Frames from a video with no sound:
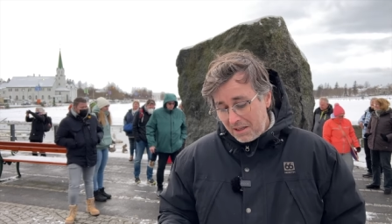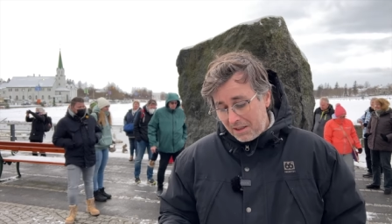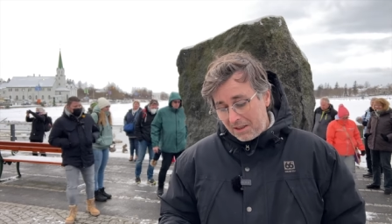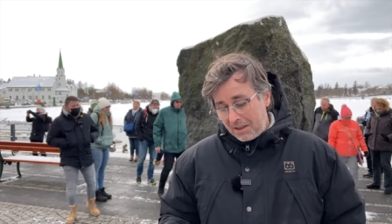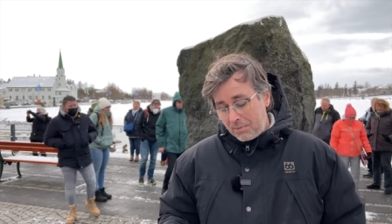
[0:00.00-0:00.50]

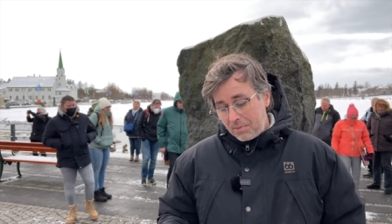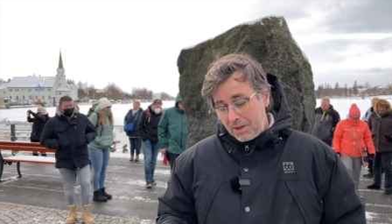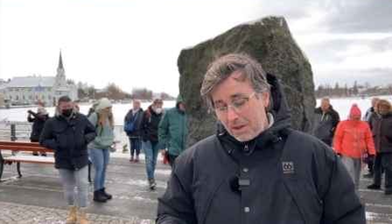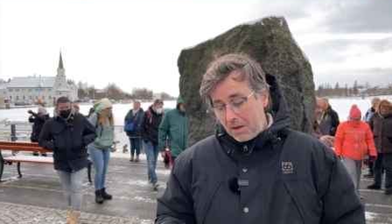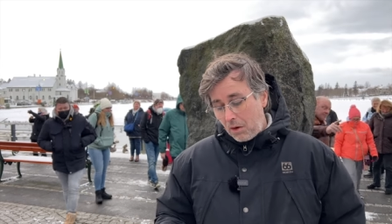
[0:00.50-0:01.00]
Uh,
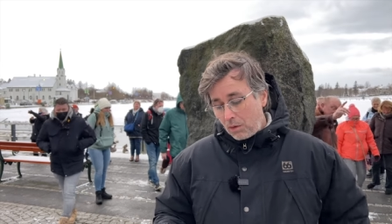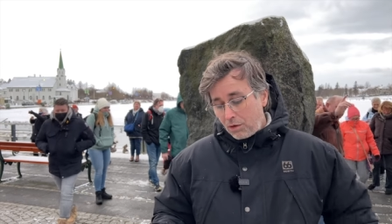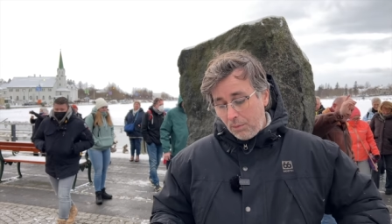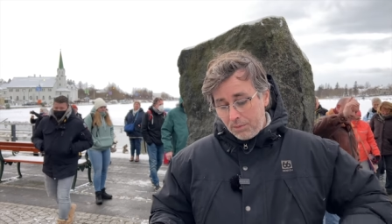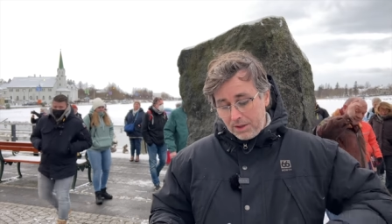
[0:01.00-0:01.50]

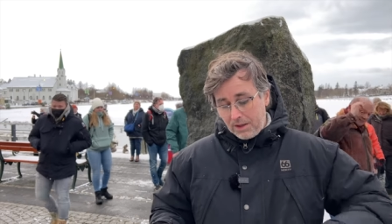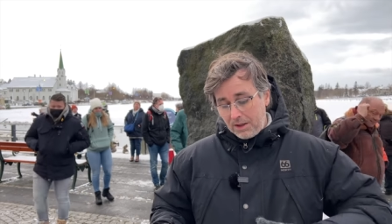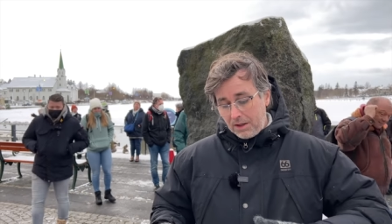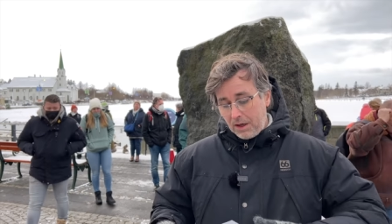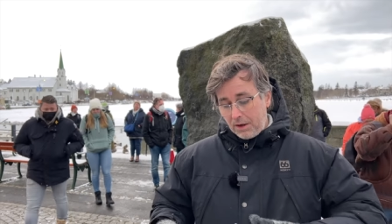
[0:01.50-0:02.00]
also,
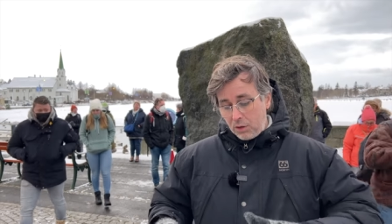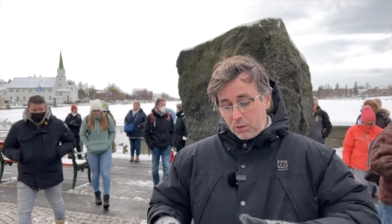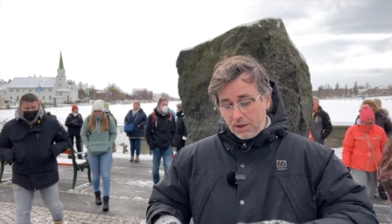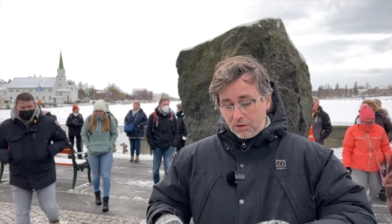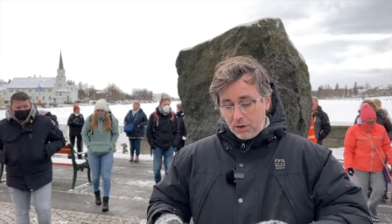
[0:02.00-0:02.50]
uh, a new
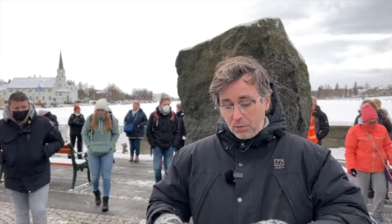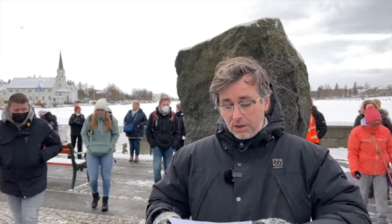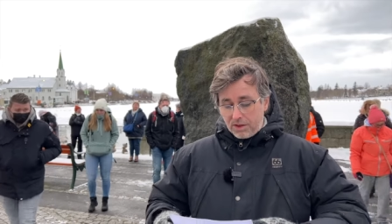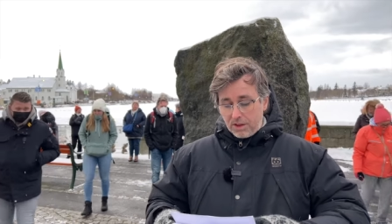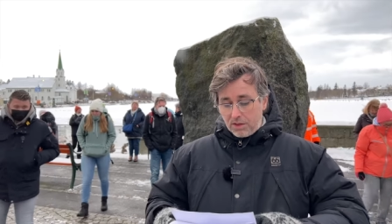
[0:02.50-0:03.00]
question,
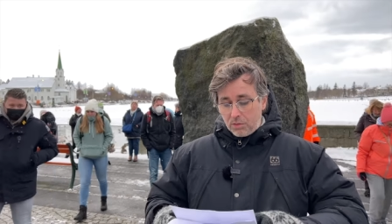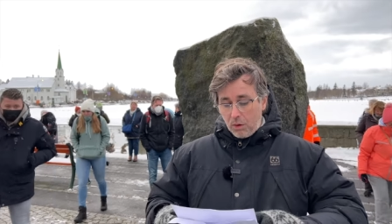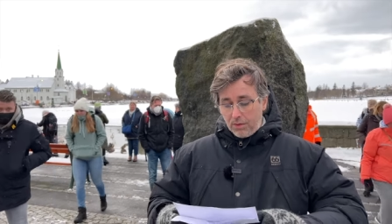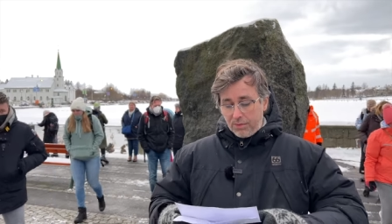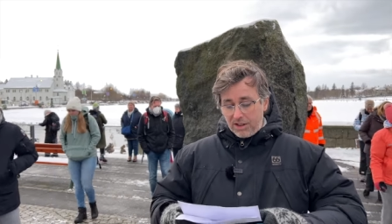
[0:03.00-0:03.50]
which is one
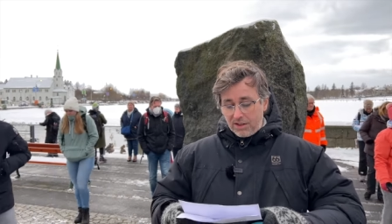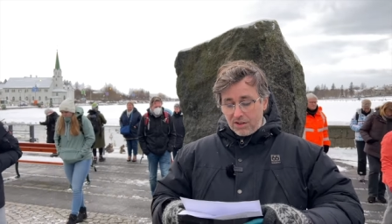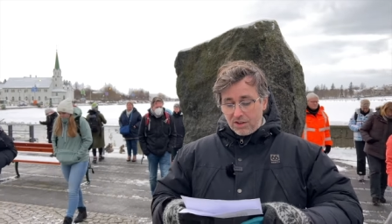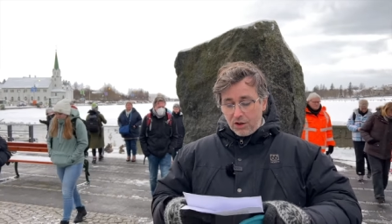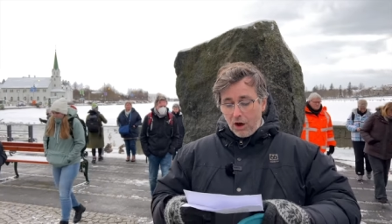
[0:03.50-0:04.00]
of these,
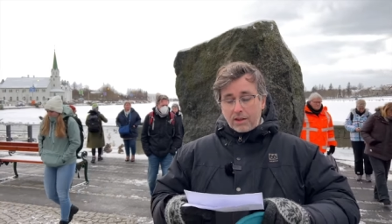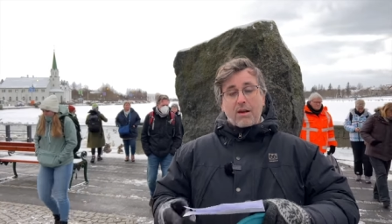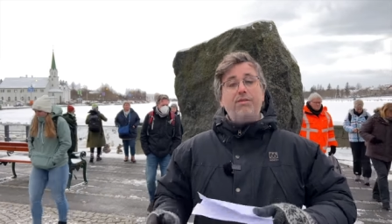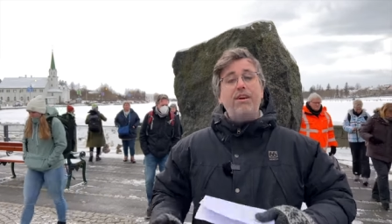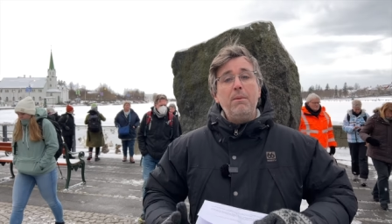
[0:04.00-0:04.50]
is not a
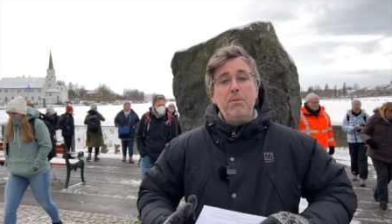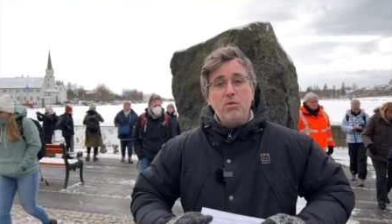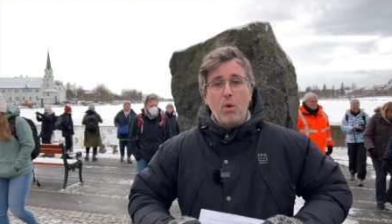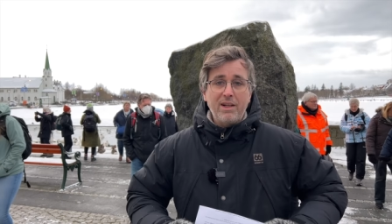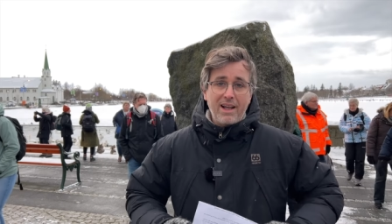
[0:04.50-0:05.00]
famous
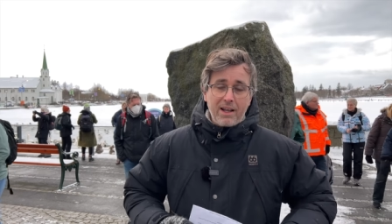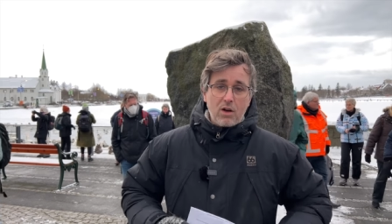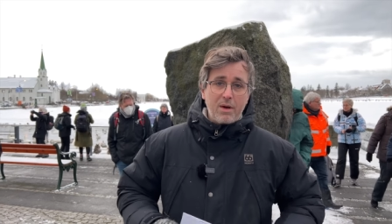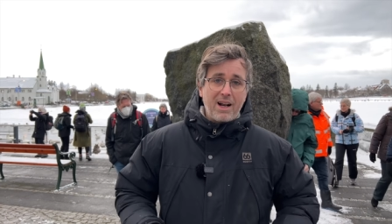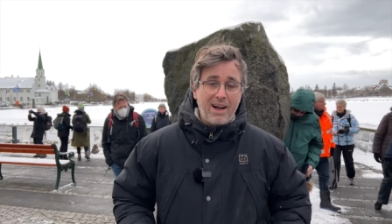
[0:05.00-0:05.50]

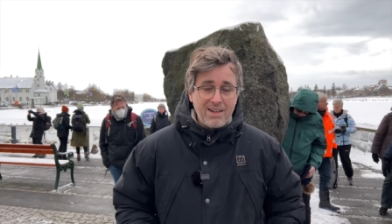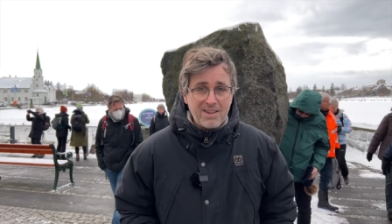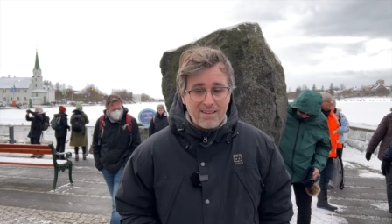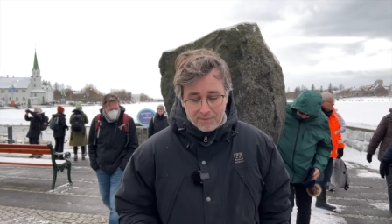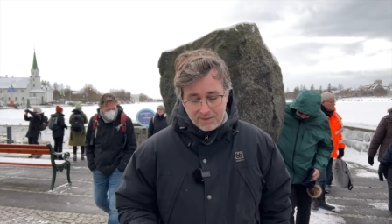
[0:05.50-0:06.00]
volcano in Iceland.